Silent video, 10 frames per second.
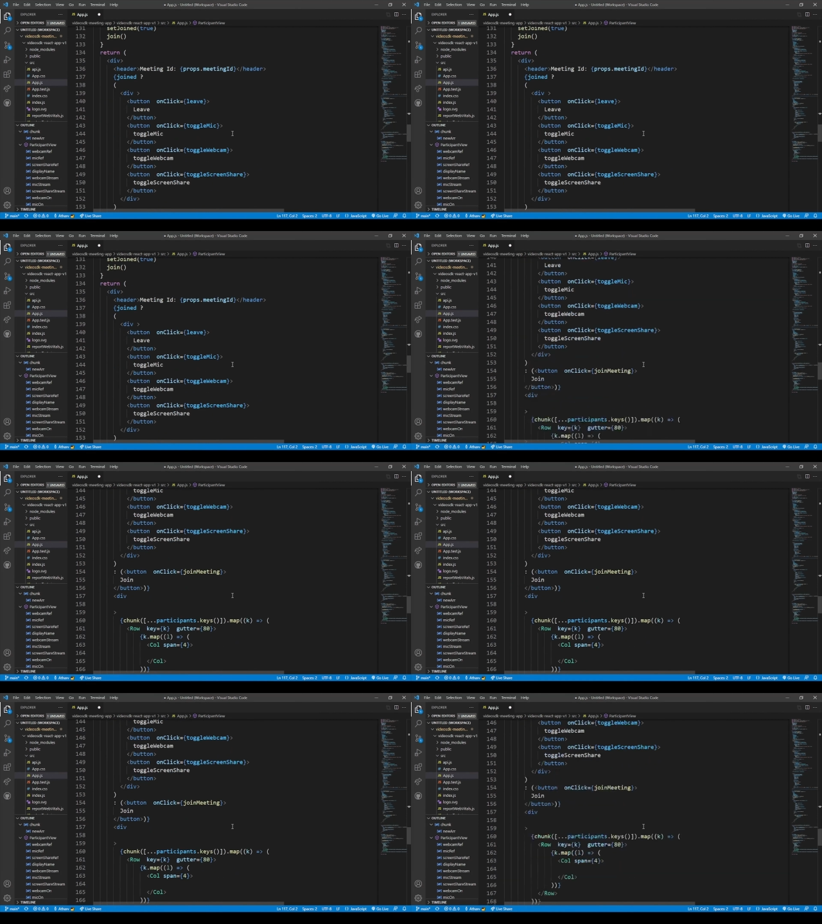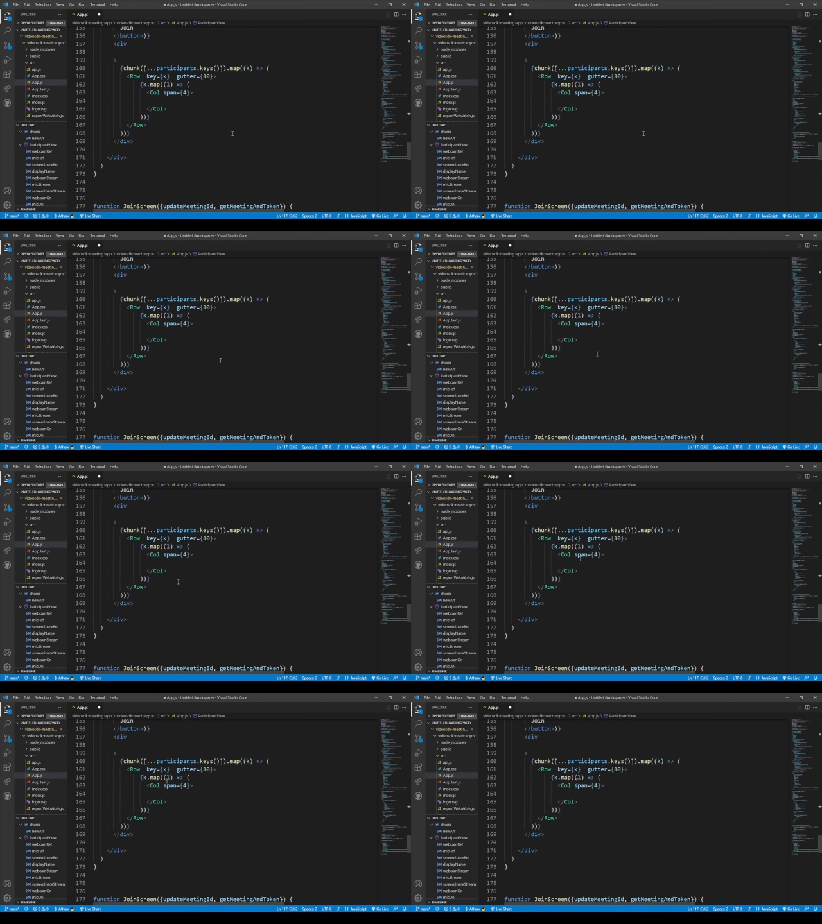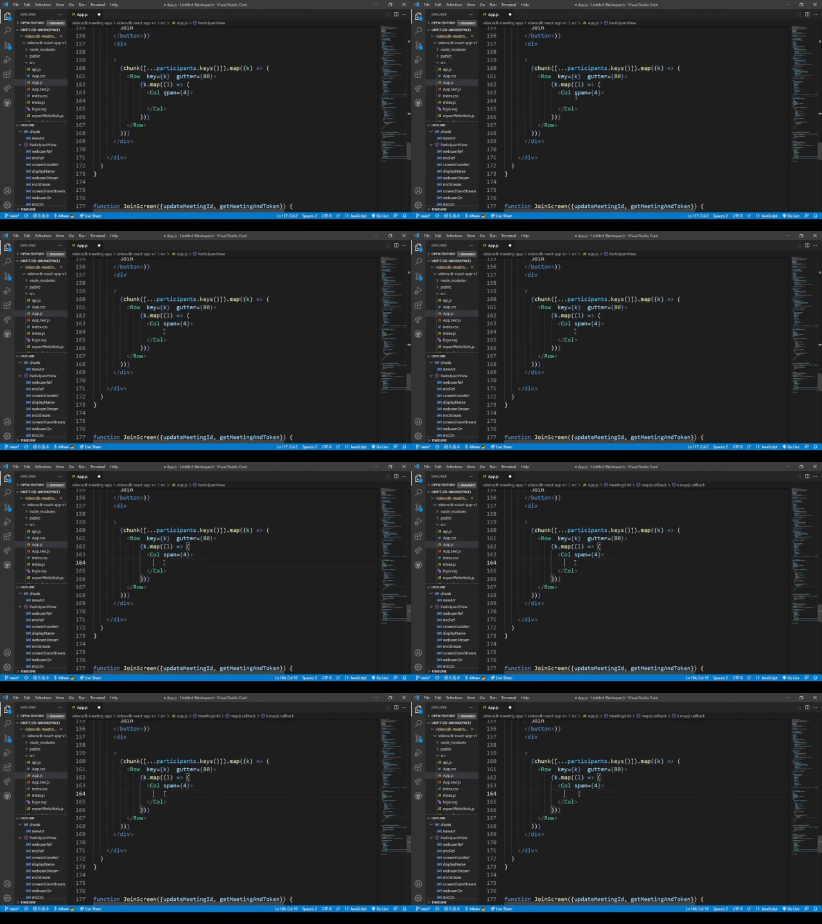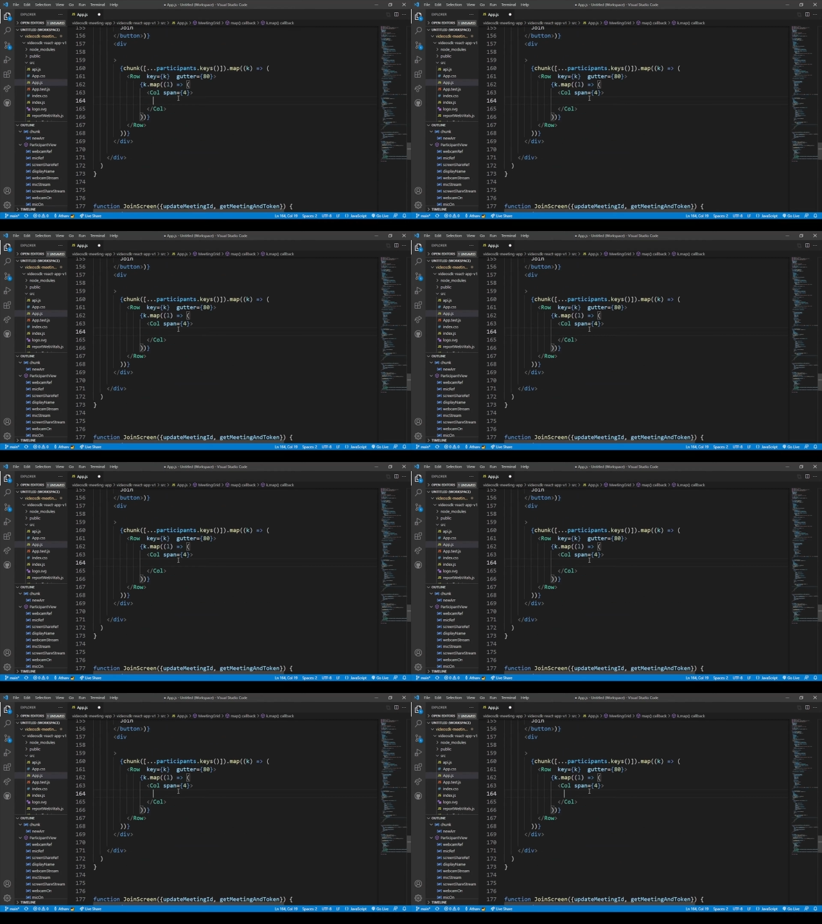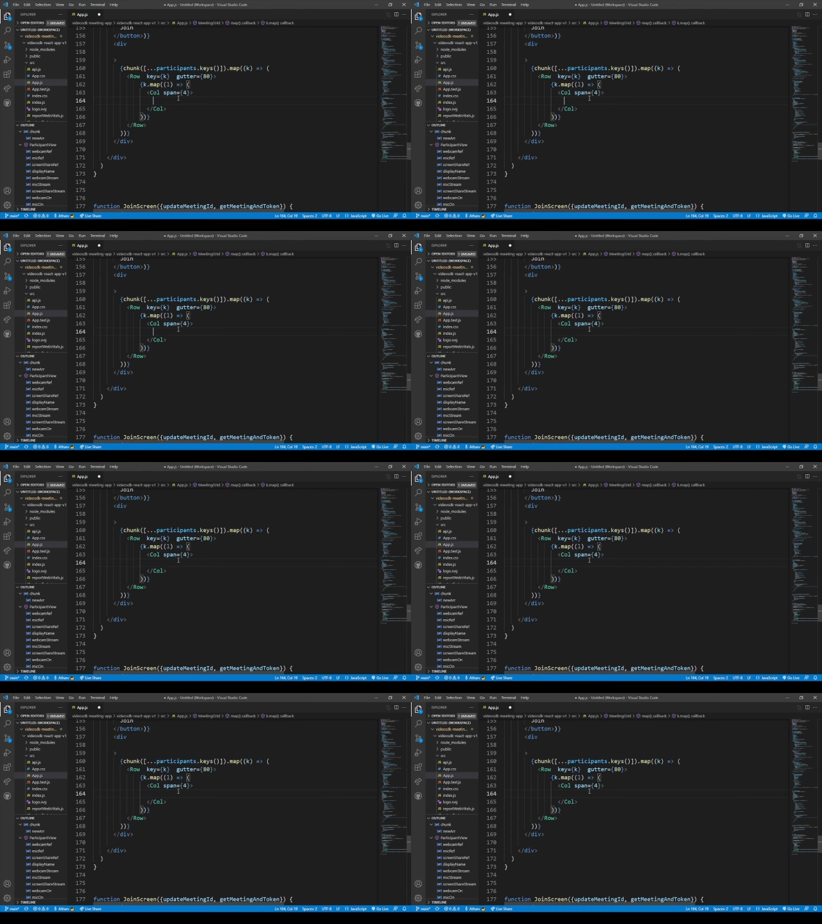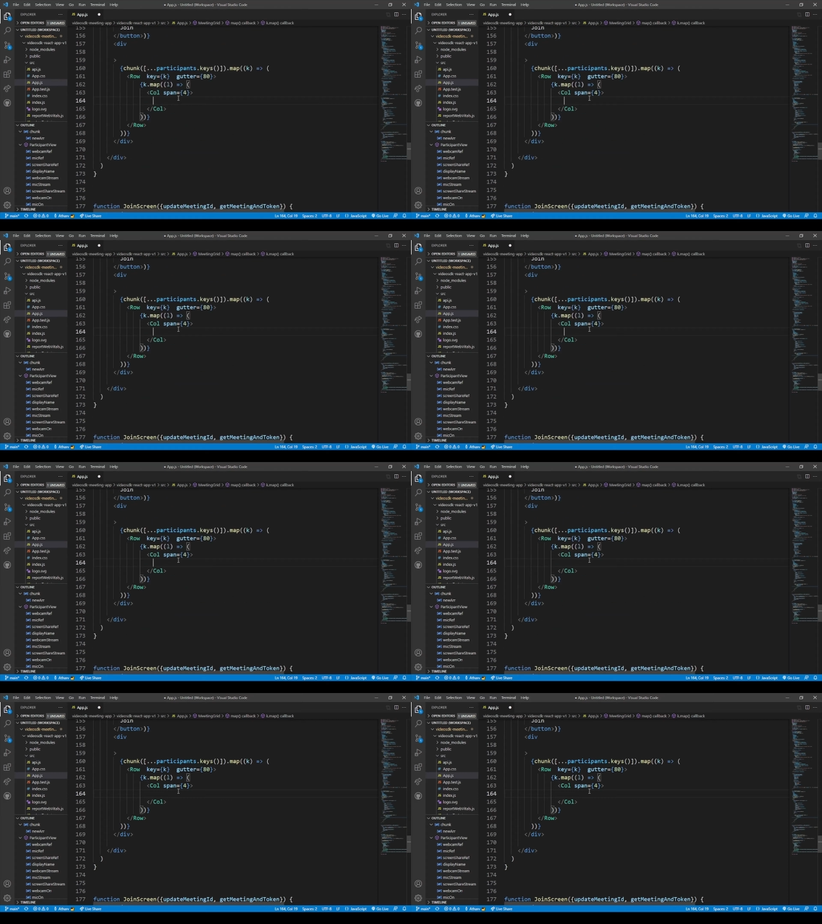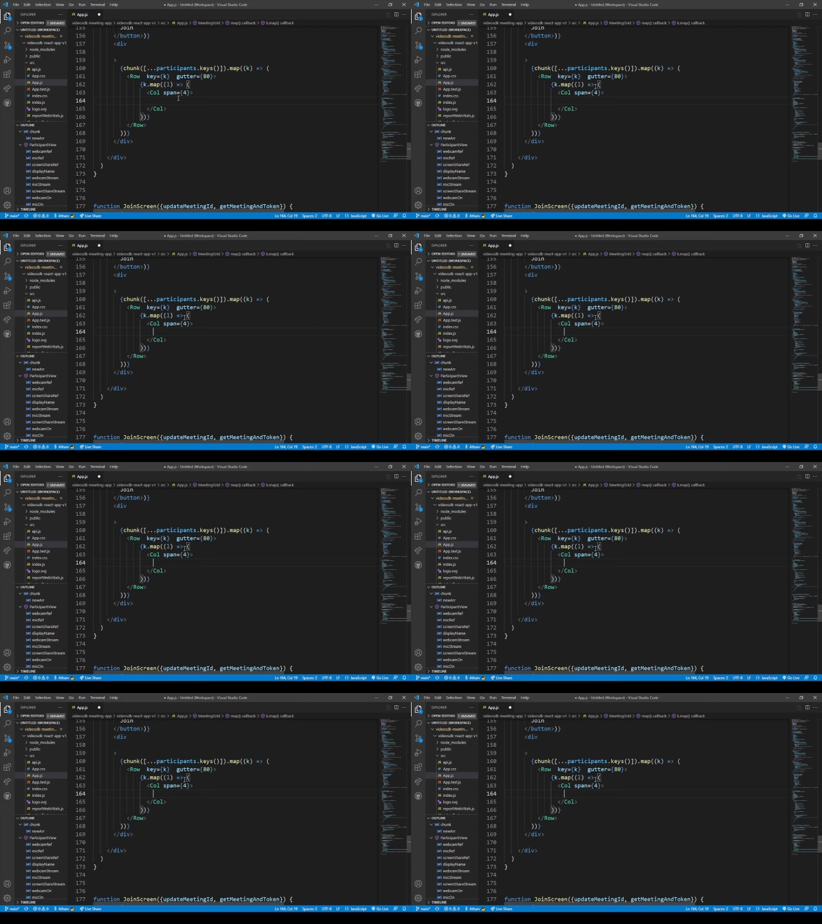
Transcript: Nobody's mouth can be seen.